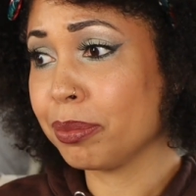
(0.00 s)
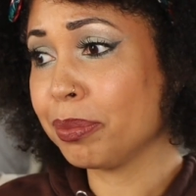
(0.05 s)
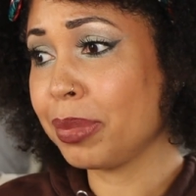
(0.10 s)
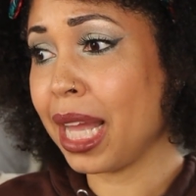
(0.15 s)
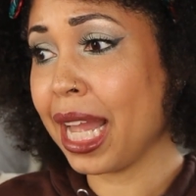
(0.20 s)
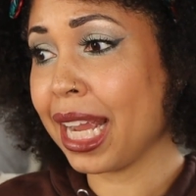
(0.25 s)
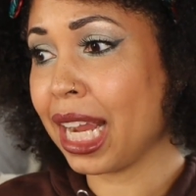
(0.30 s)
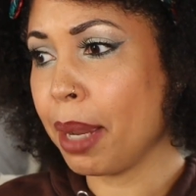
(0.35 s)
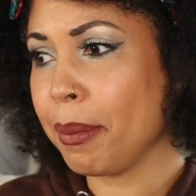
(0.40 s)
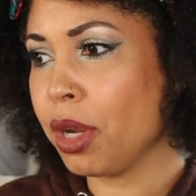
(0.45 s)

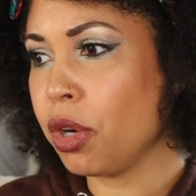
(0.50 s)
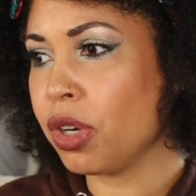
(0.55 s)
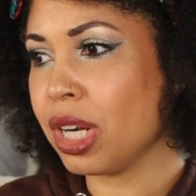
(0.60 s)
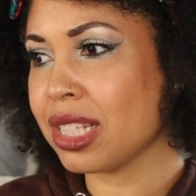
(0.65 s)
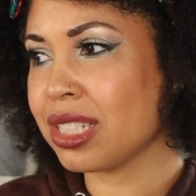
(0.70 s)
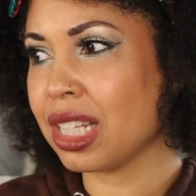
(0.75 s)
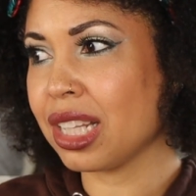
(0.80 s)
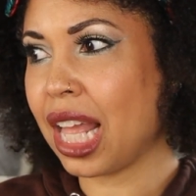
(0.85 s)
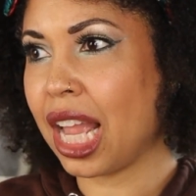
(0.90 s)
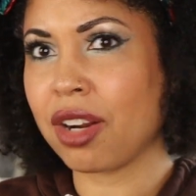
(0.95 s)
Like, I mean, who
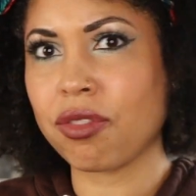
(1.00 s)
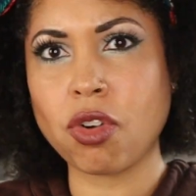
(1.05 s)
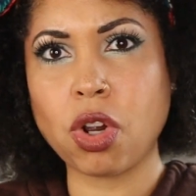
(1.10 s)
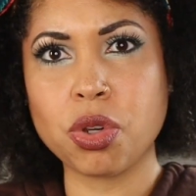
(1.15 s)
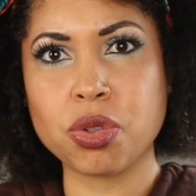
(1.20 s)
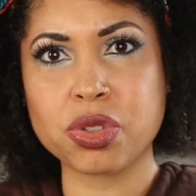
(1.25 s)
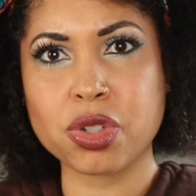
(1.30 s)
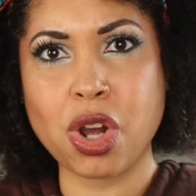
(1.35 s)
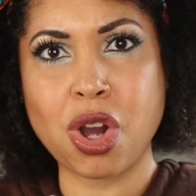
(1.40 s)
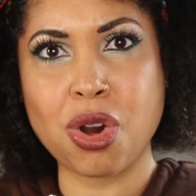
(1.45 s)
doesn't like
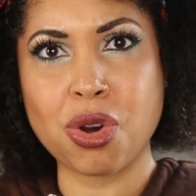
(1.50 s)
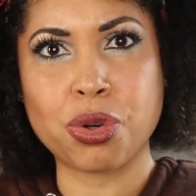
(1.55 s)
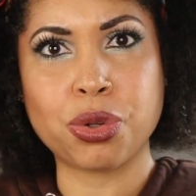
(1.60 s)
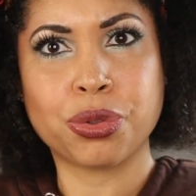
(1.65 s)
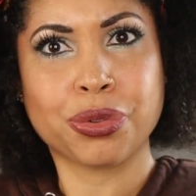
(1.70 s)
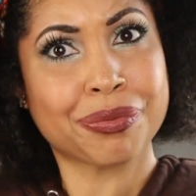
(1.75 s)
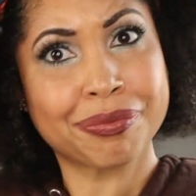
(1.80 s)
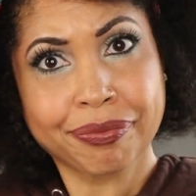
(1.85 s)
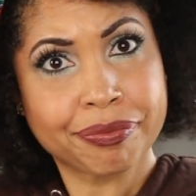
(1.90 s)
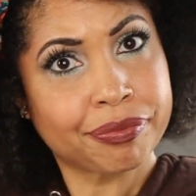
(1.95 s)
rose gold?